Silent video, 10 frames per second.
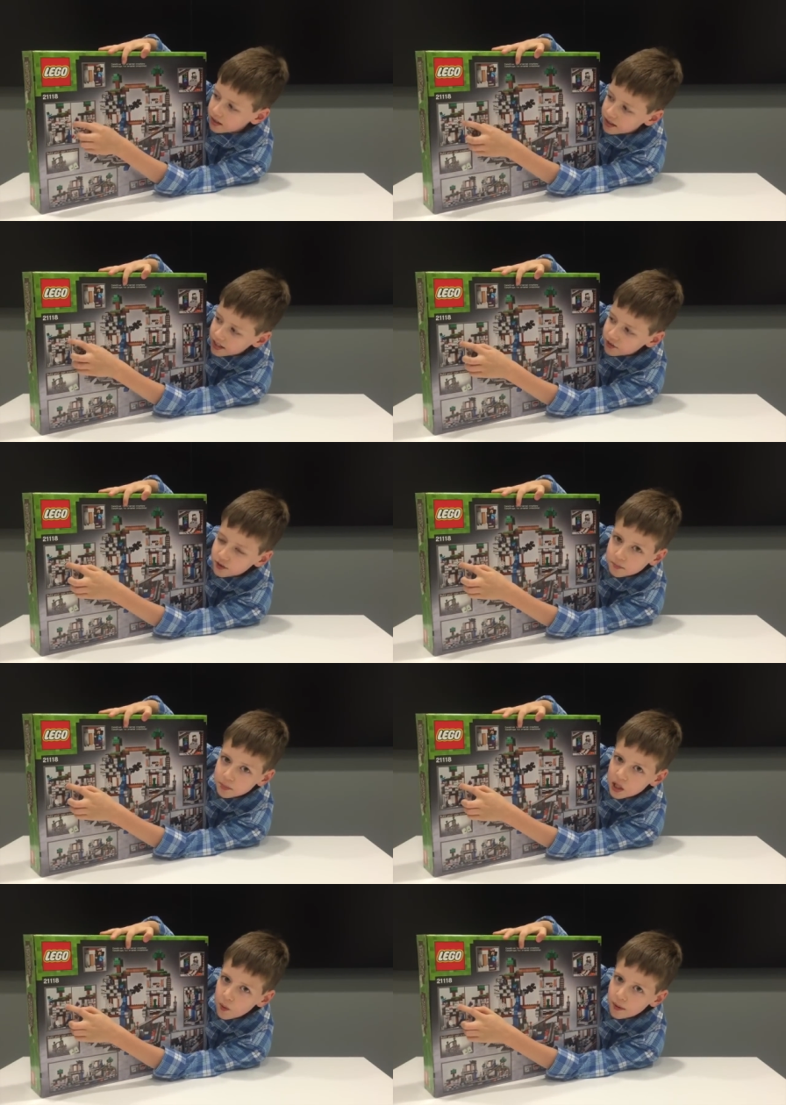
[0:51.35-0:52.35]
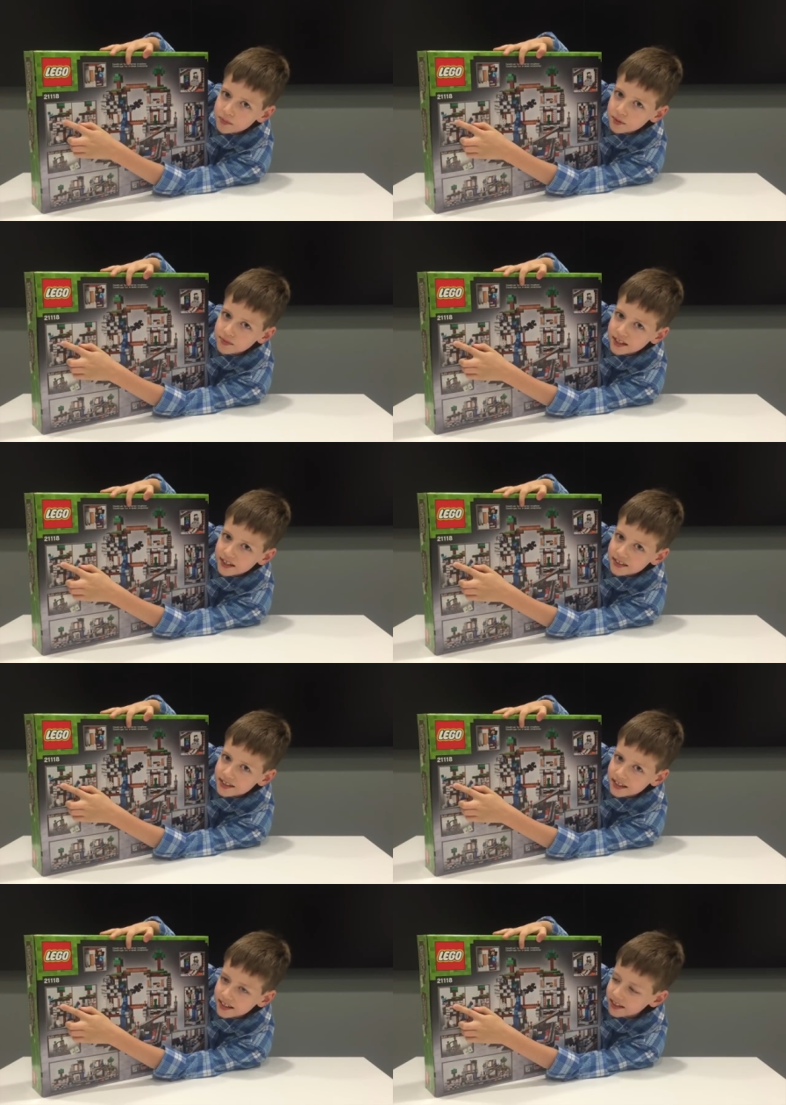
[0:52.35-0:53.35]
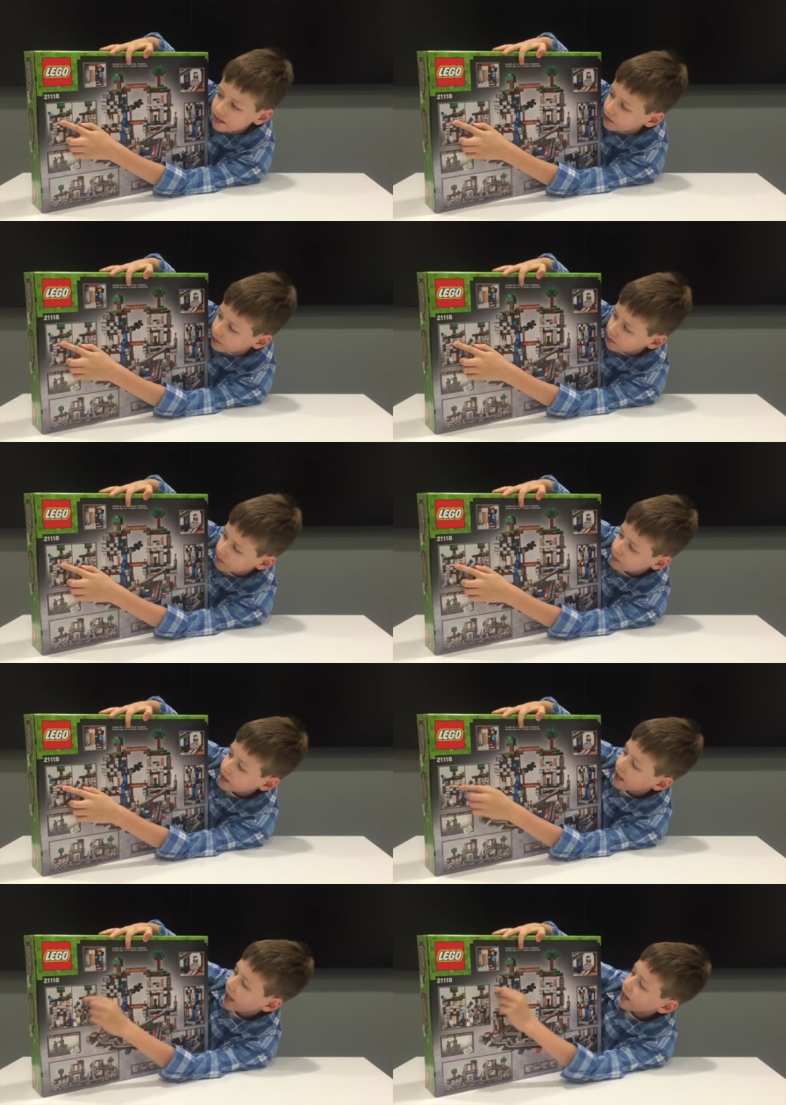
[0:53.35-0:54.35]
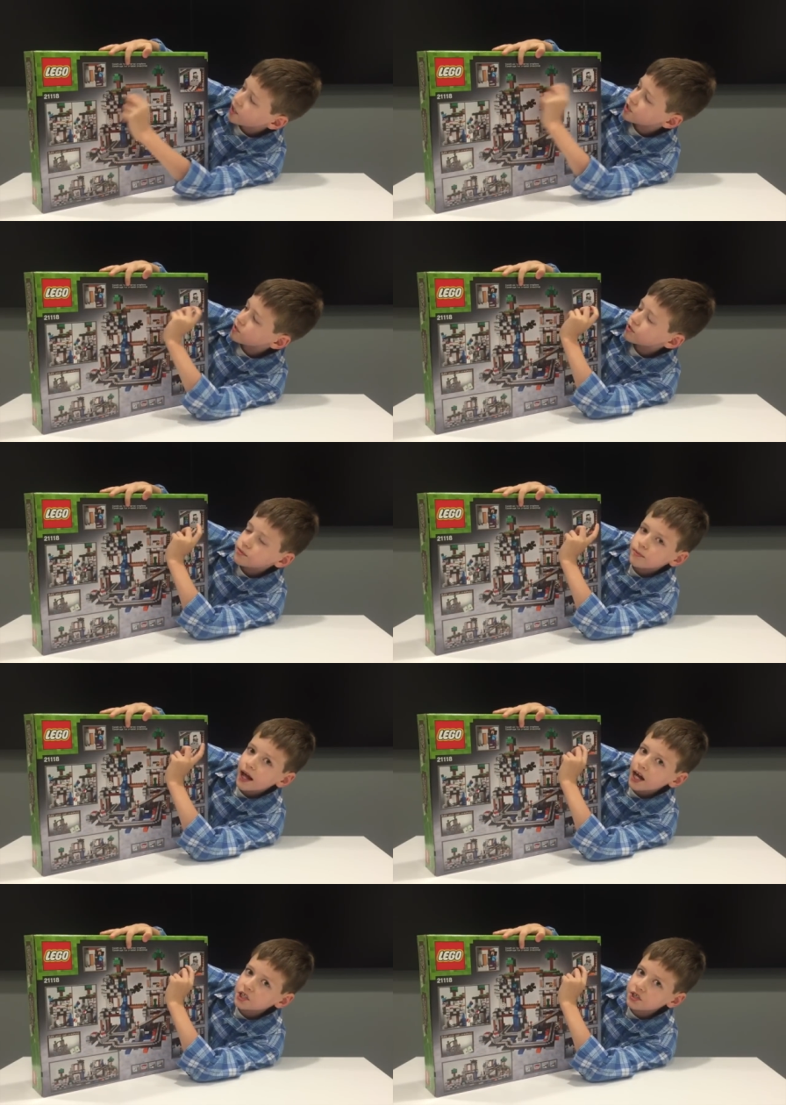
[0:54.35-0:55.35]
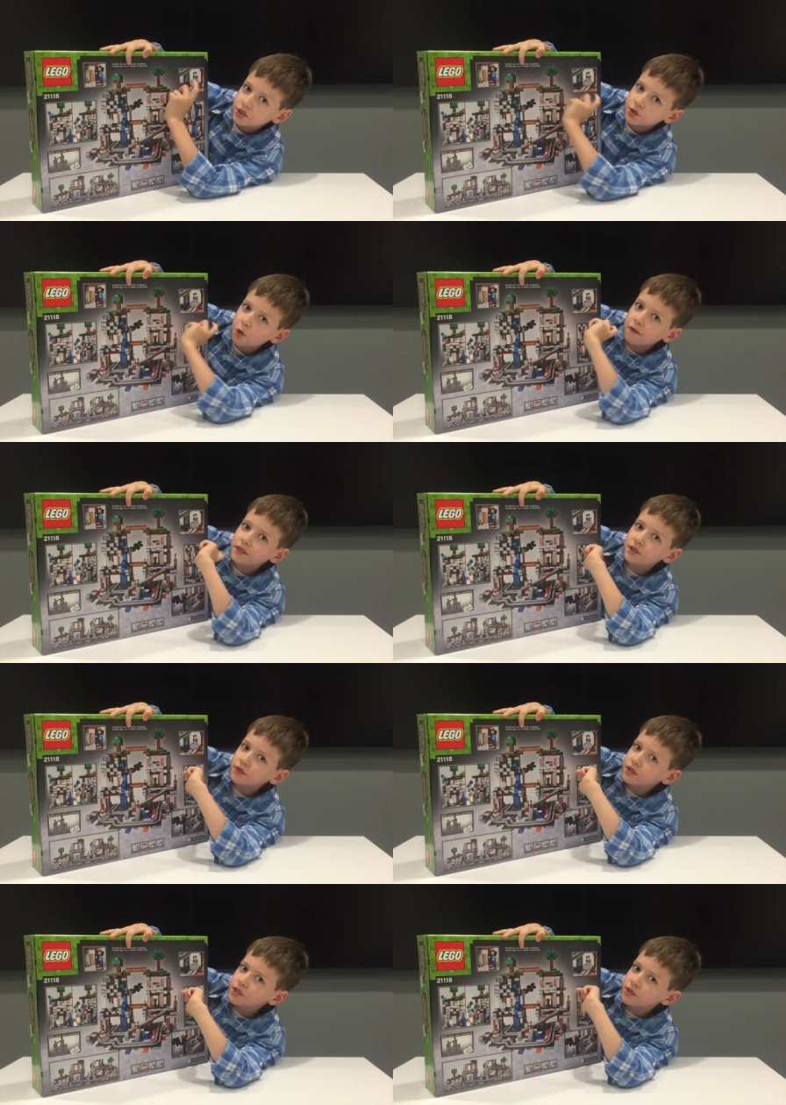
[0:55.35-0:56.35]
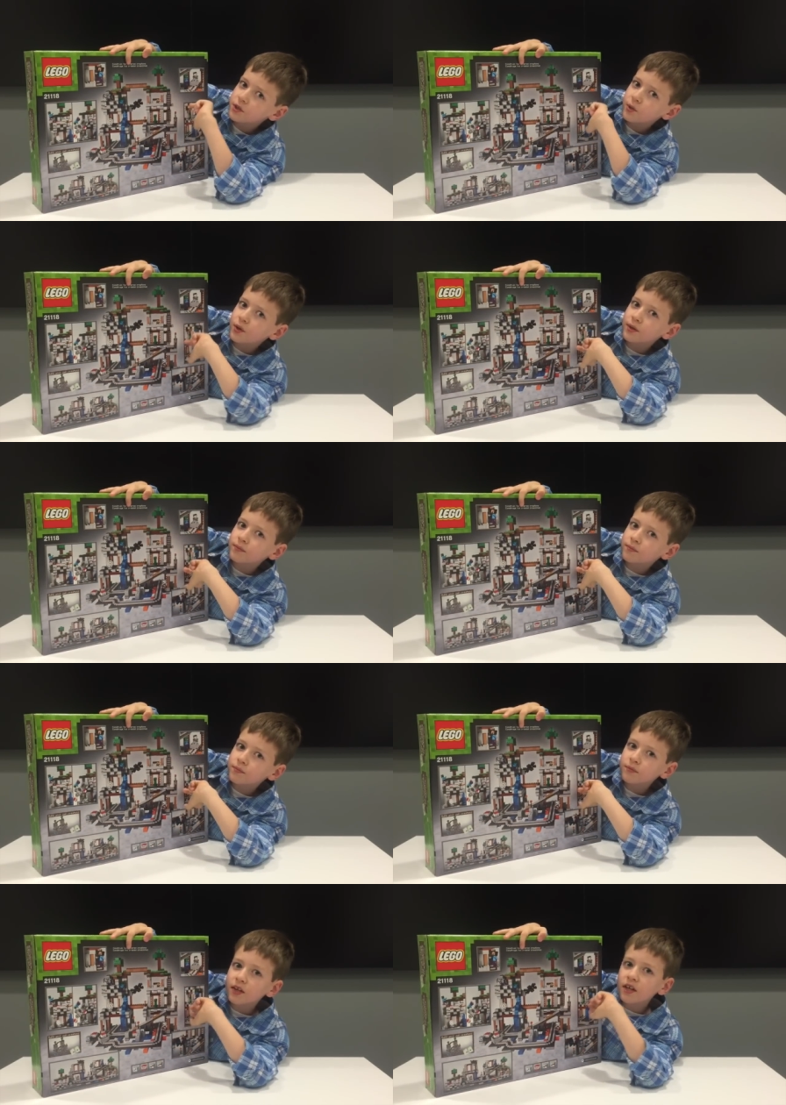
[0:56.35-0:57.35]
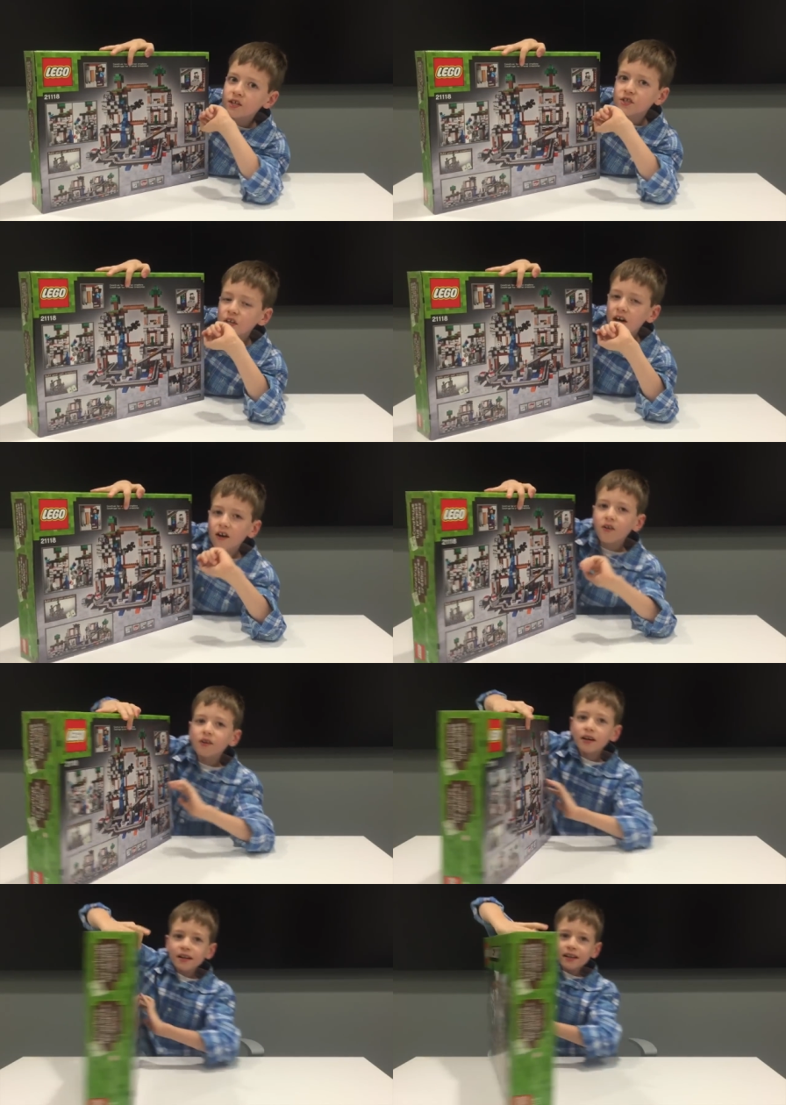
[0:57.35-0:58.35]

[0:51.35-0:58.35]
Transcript: Like you can blow up some TNT, and it shows some action stories you can do. So,